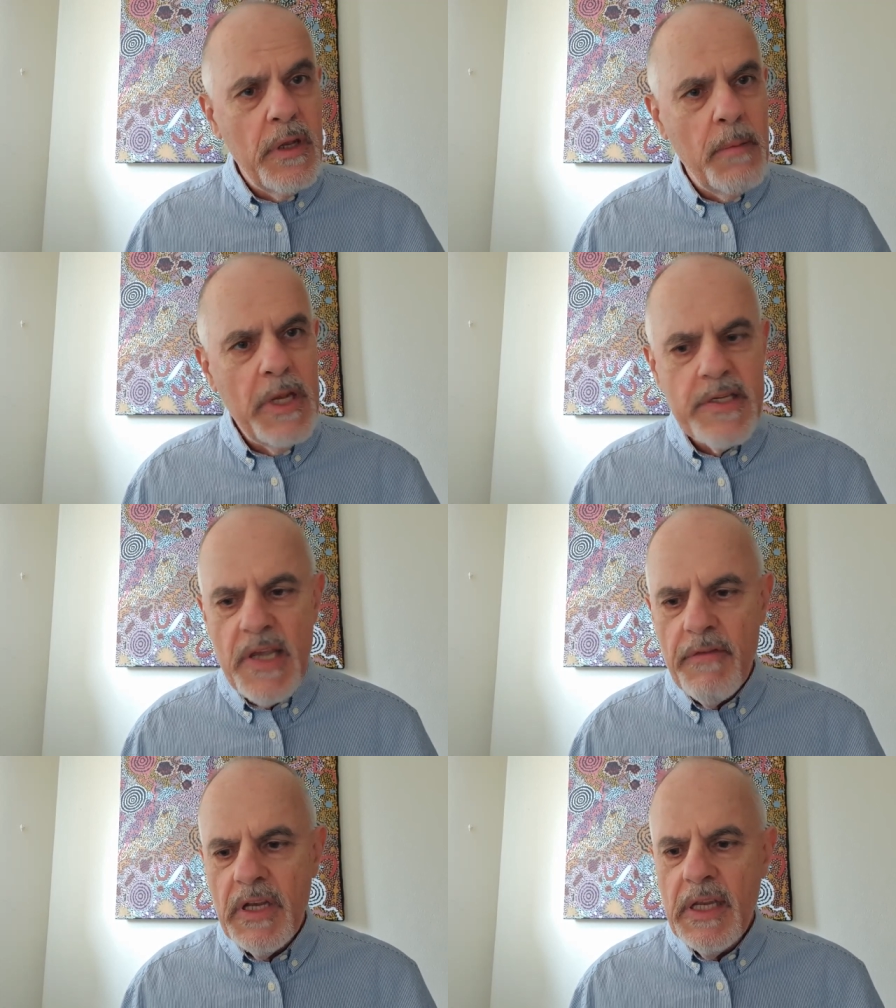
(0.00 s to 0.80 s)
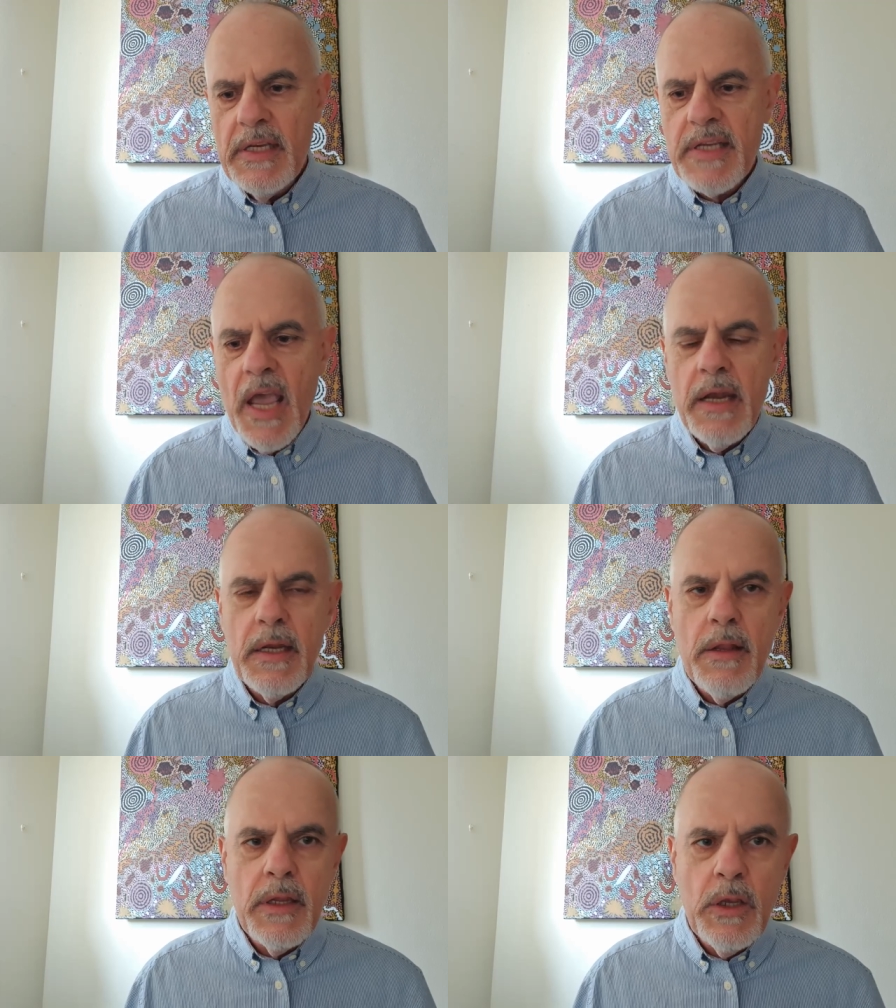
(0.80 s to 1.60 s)
the mid 70s and
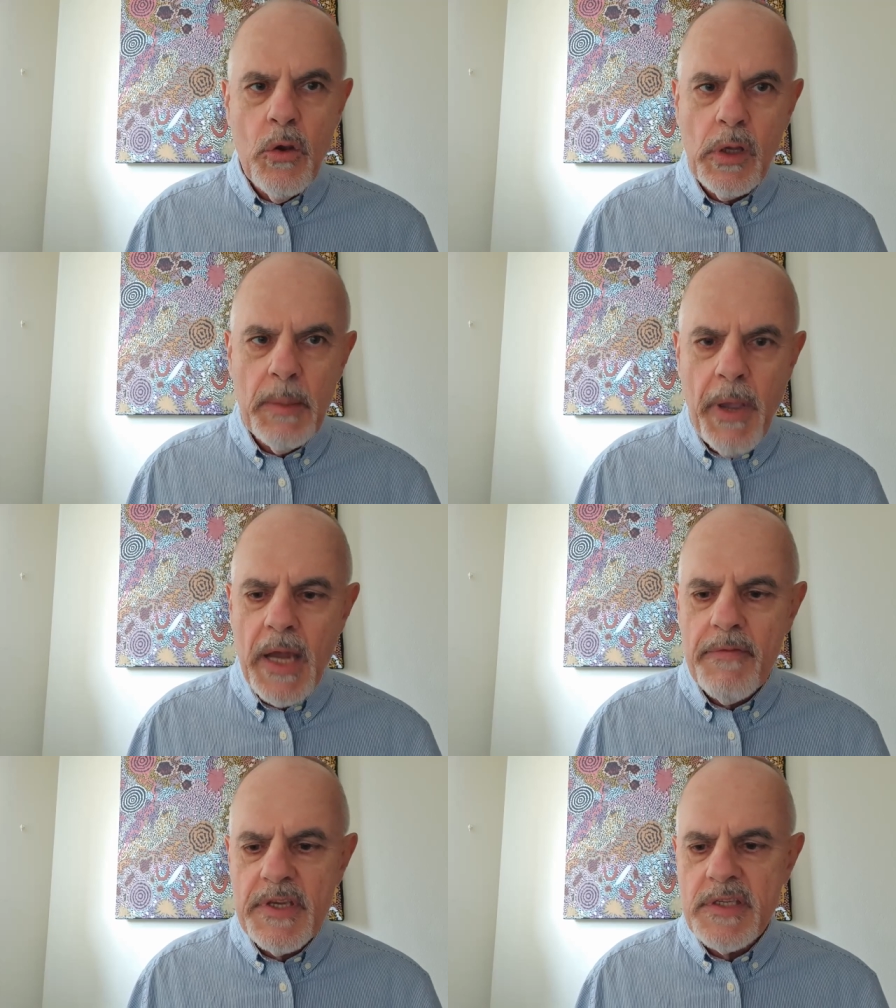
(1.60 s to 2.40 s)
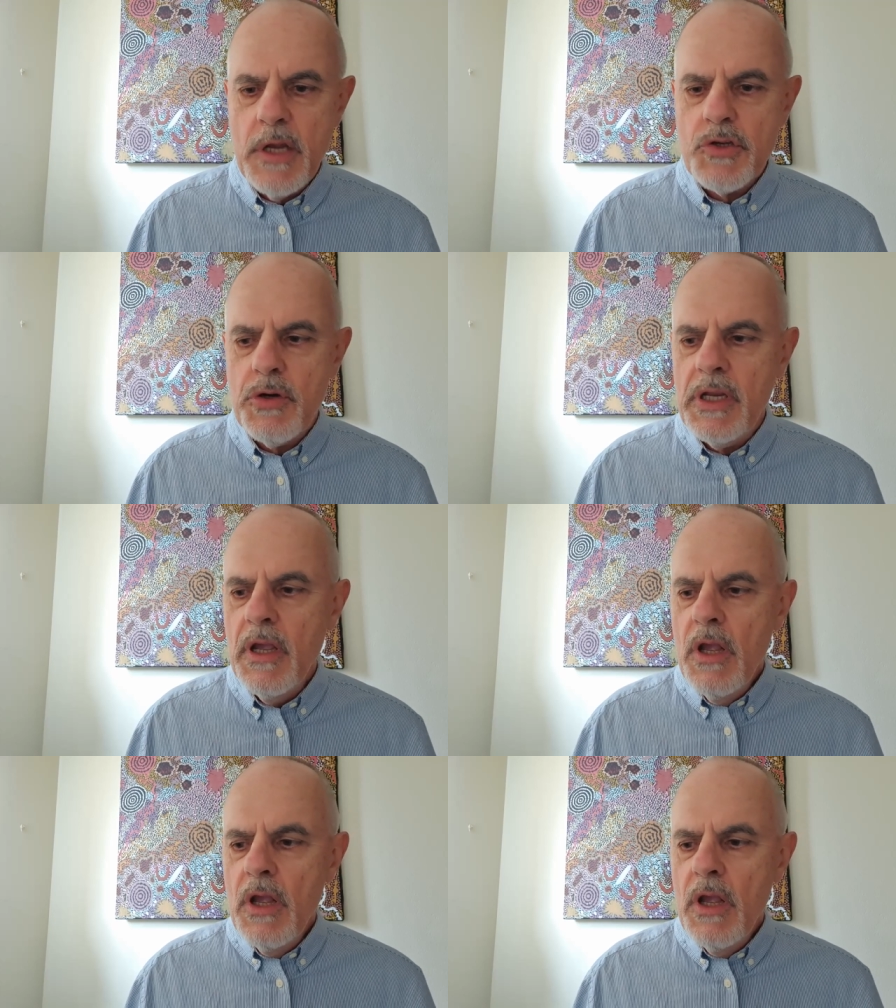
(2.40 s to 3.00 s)
in the early part of this century